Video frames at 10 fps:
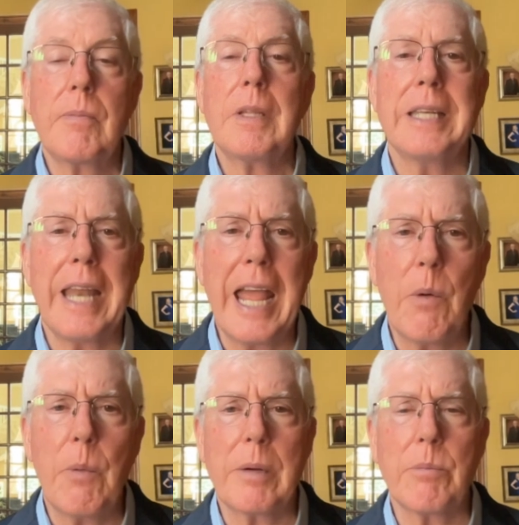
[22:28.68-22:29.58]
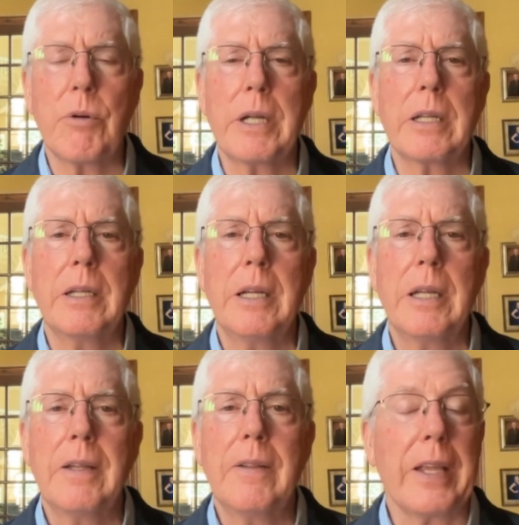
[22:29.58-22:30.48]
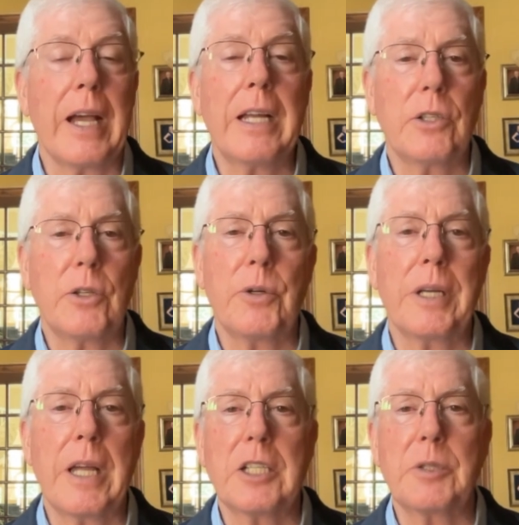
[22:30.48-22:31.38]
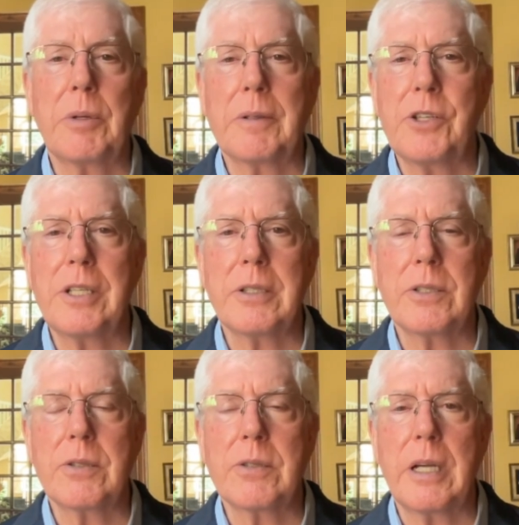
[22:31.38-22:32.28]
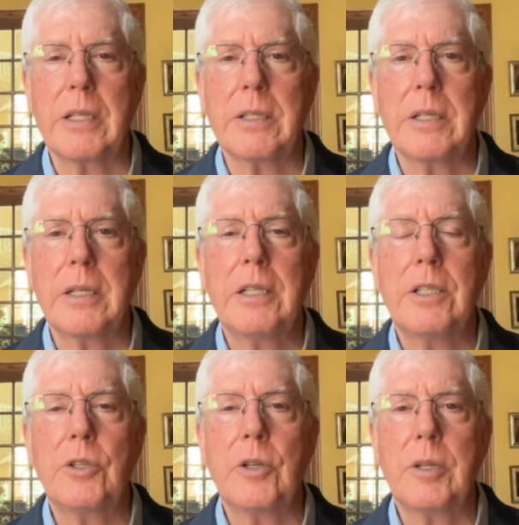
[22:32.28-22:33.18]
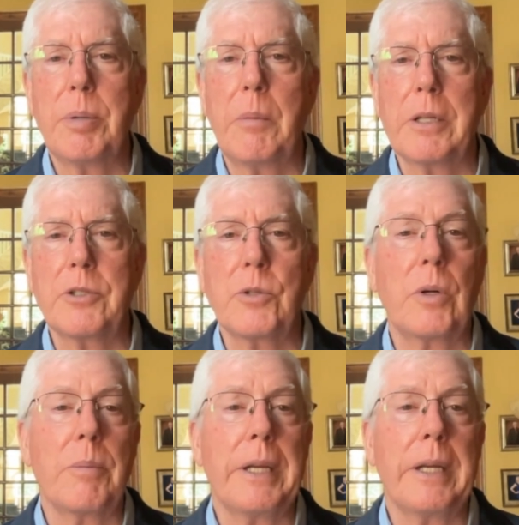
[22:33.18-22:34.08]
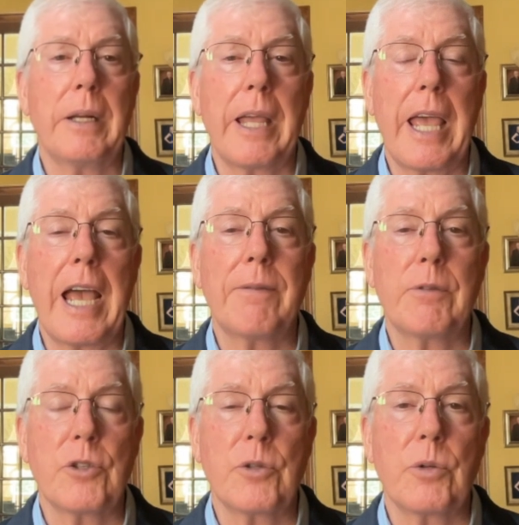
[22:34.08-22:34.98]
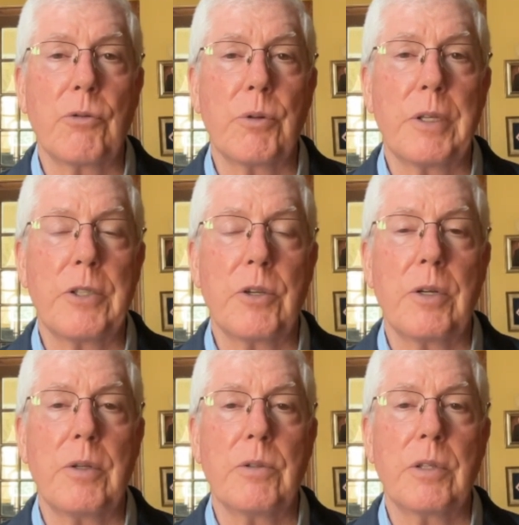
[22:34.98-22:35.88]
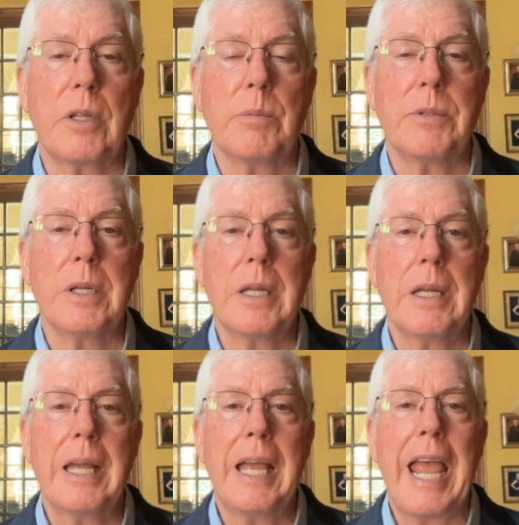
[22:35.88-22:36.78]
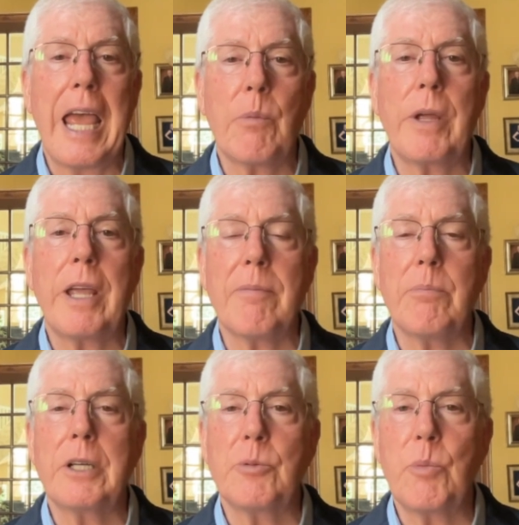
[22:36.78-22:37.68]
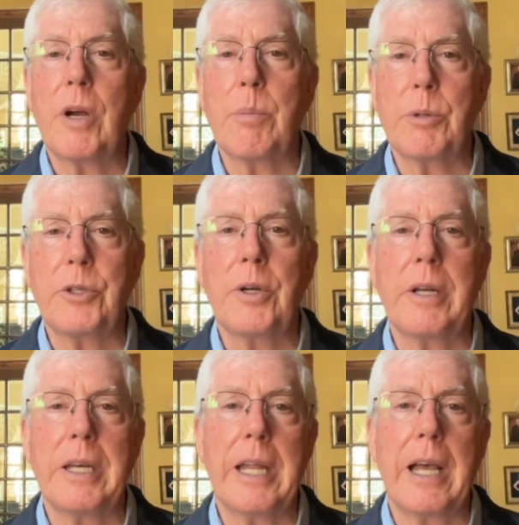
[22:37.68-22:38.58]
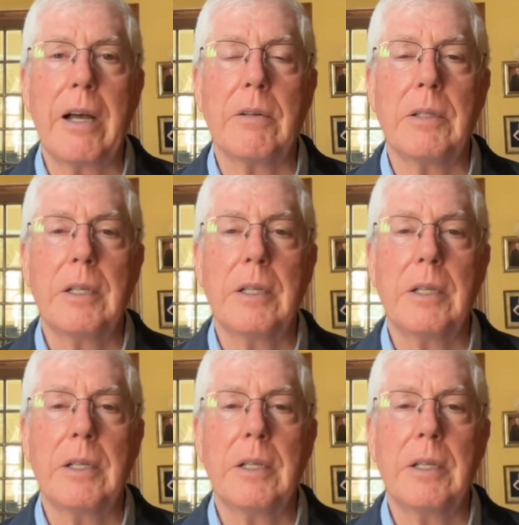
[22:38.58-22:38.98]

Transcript: now we can bring the undiluted gospel of Jesus Christ to the public school immediately after school through these good news clubs. And we have much more opportunity now